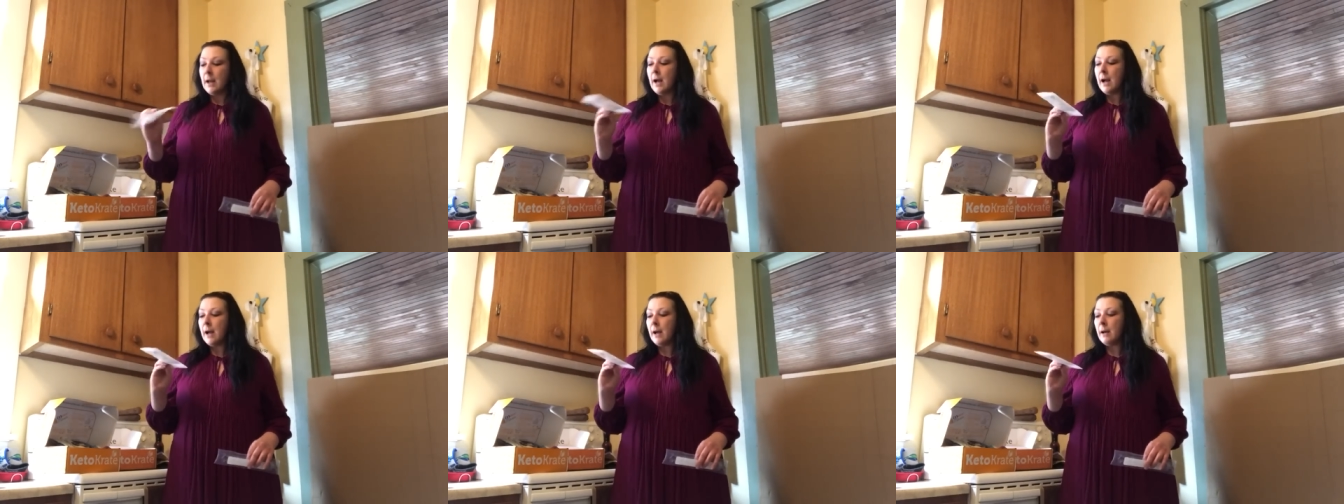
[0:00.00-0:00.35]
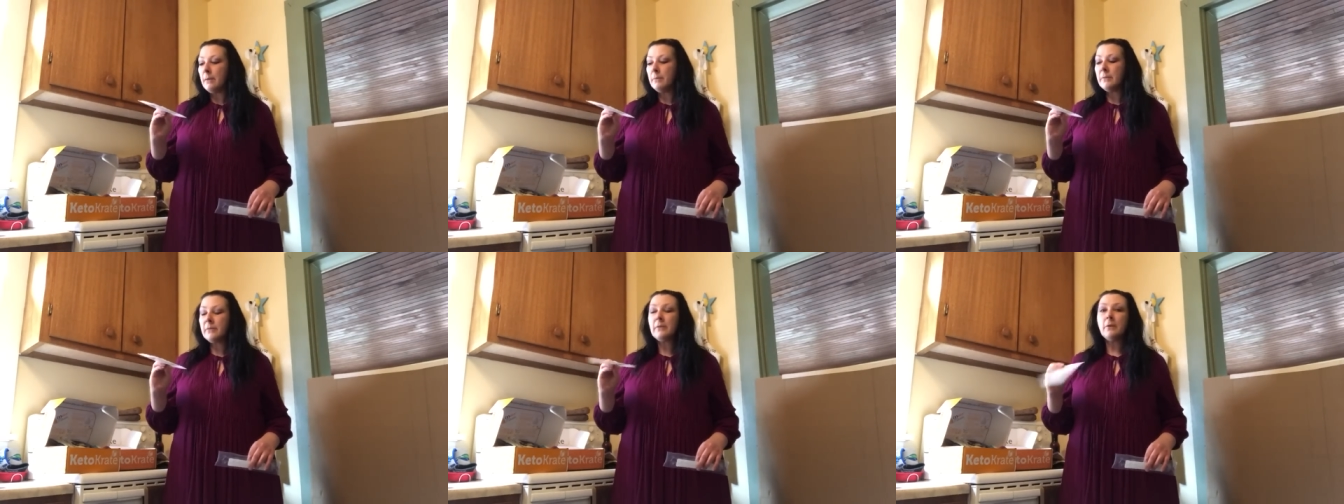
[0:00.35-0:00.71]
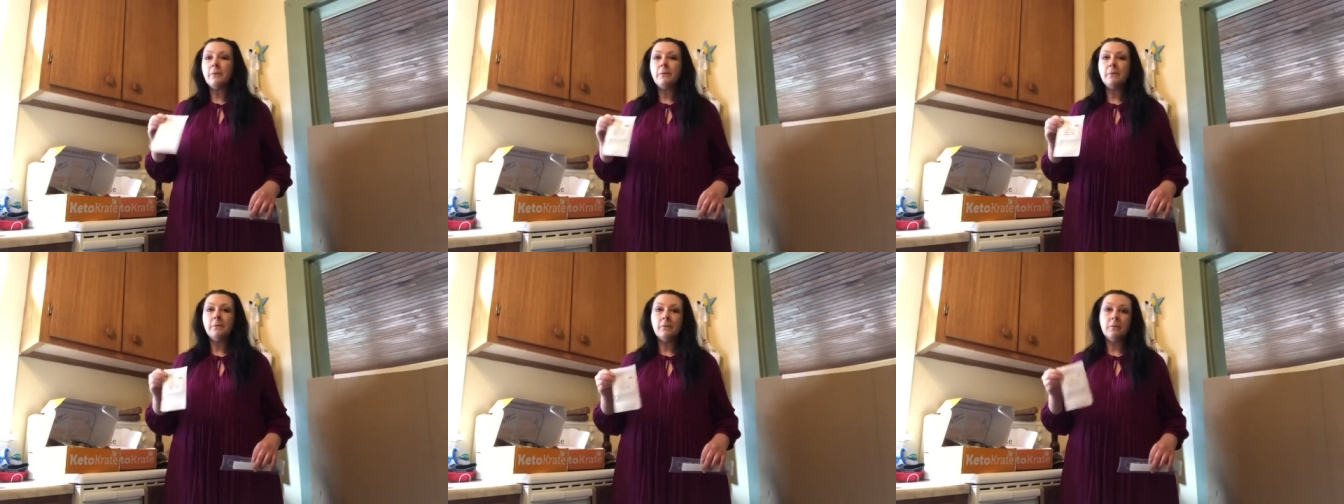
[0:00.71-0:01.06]

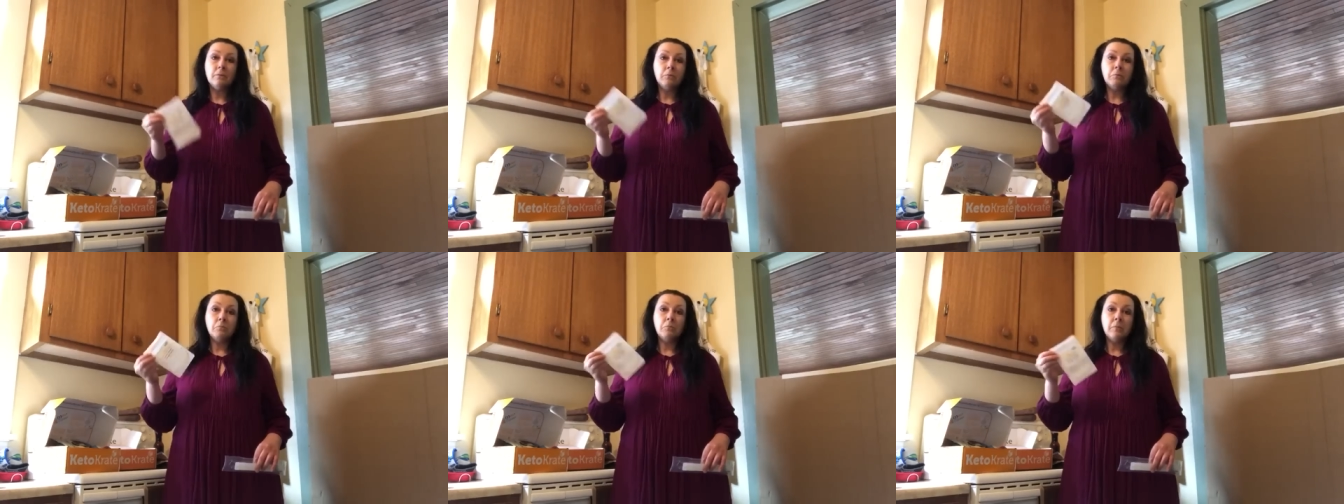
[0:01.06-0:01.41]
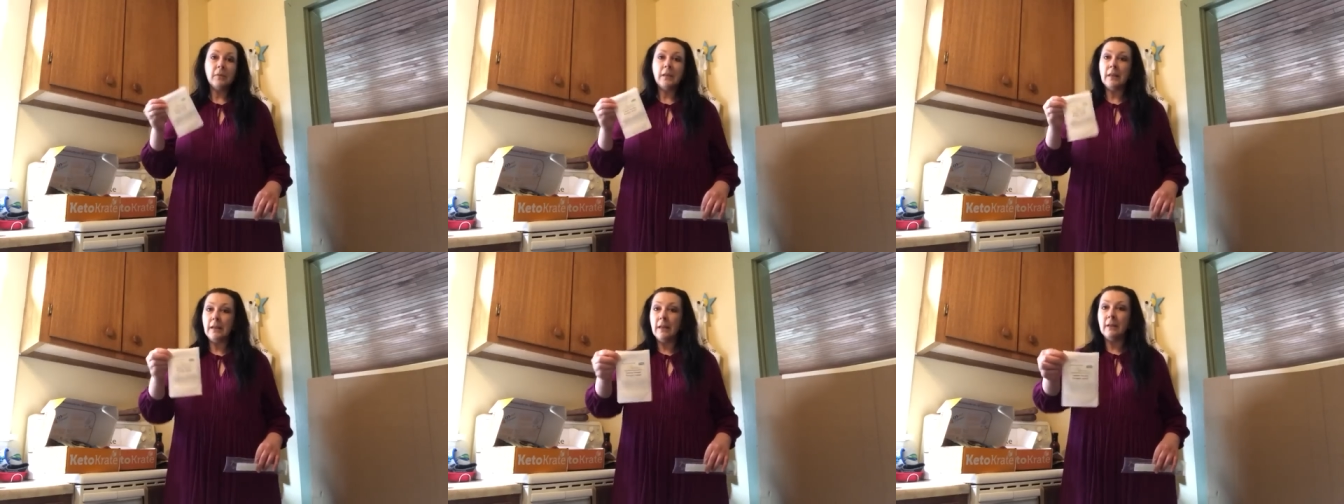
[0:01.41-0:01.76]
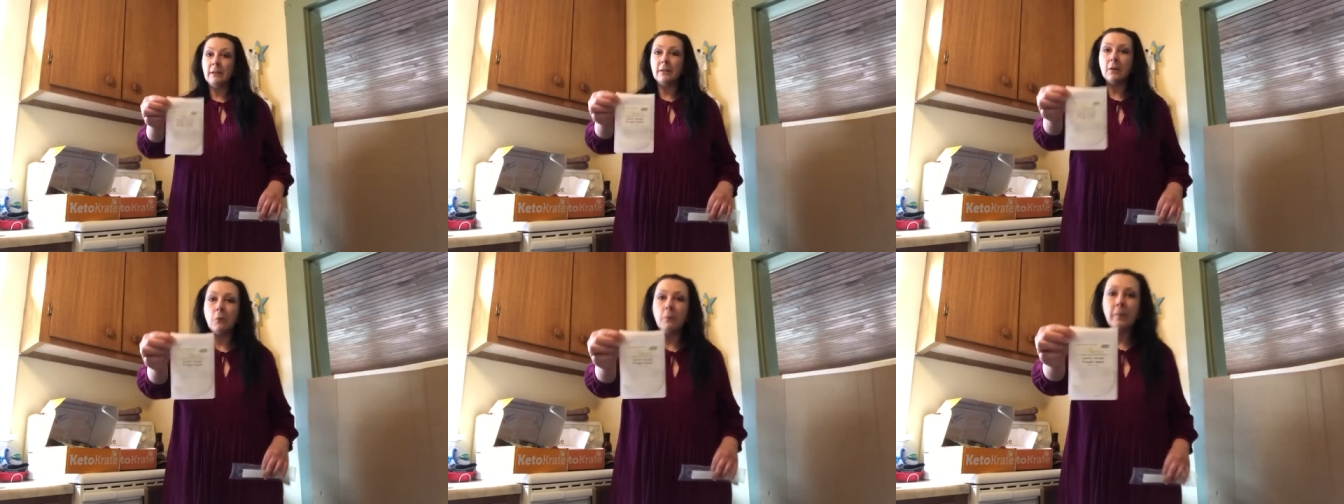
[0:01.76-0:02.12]

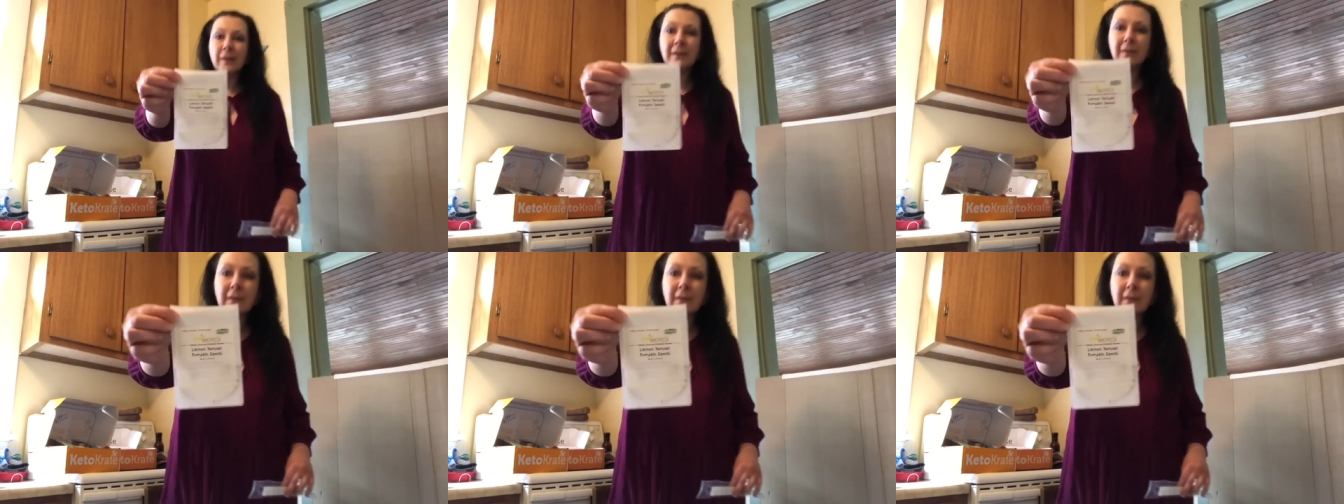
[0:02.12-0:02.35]
Don't be